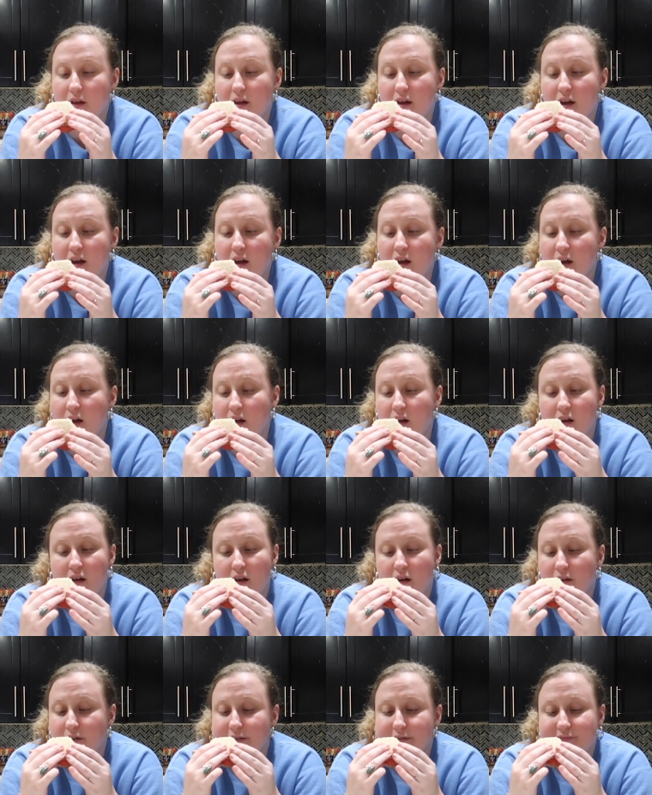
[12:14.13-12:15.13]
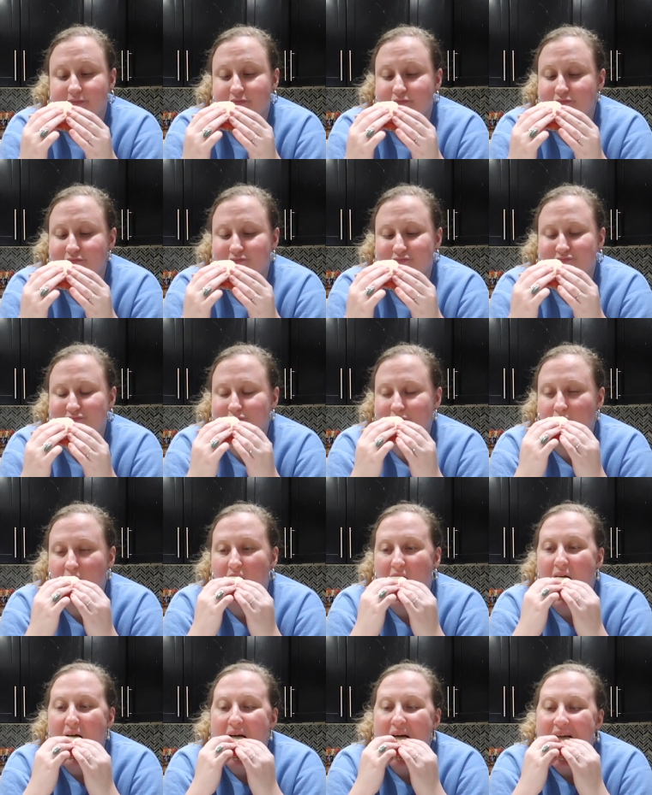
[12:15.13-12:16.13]

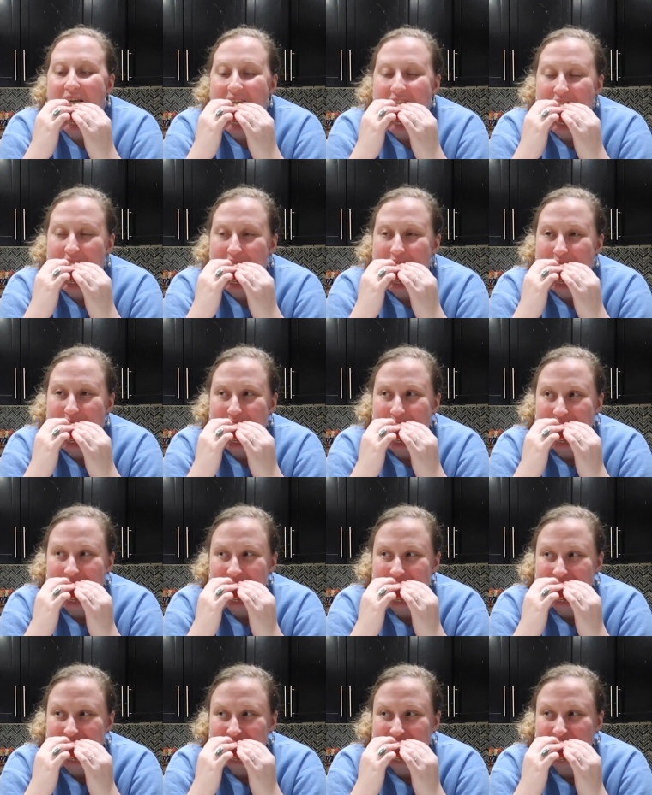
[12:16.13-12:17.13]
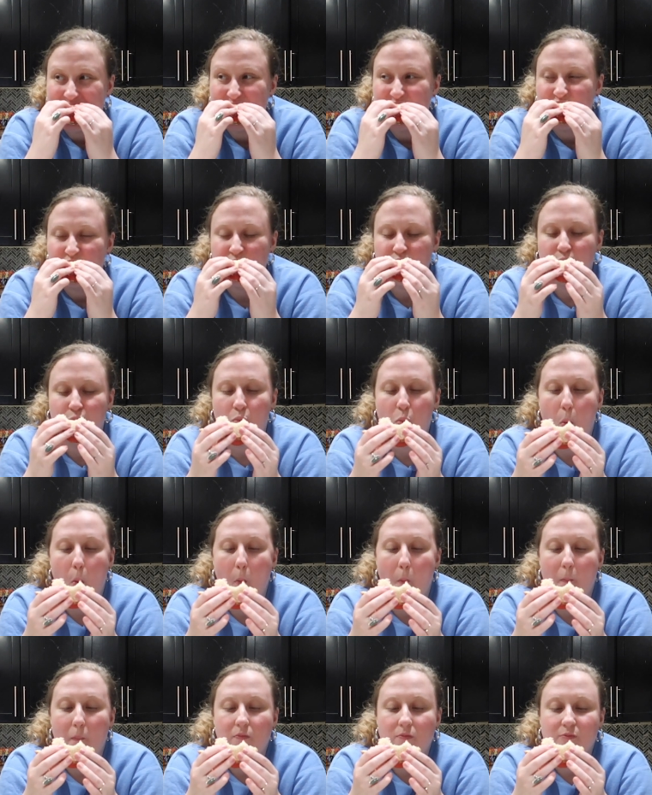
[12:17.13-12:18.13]
No one is speaking in this clip.